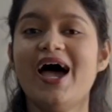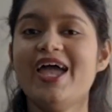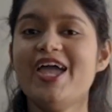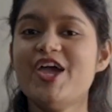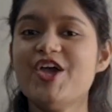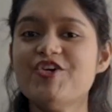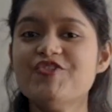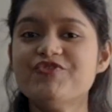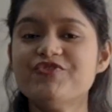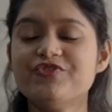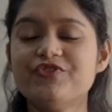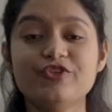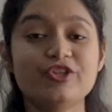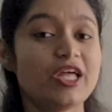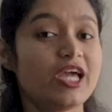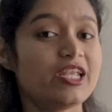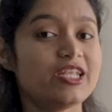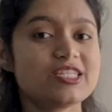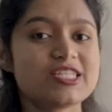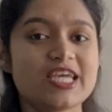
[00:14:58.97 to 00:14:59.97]
If
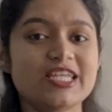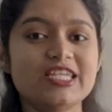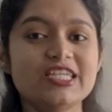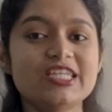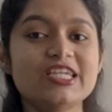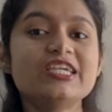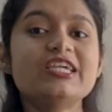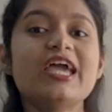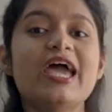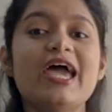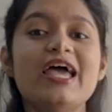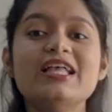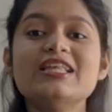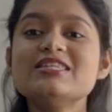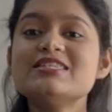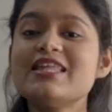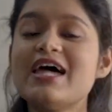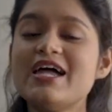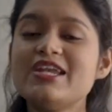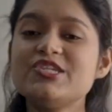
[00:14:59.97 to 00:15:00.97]
there is anything
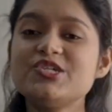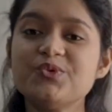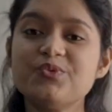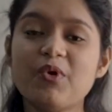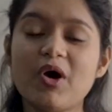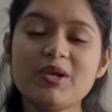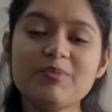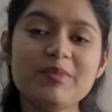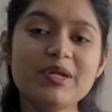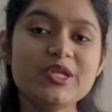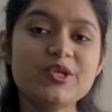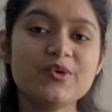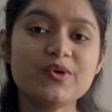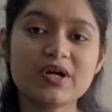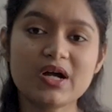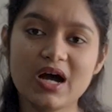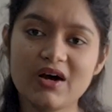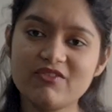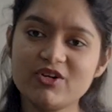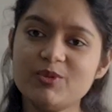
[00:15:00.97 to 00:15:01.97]
else that you want me to
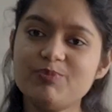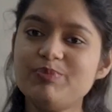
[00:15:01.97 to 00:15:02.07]
cover,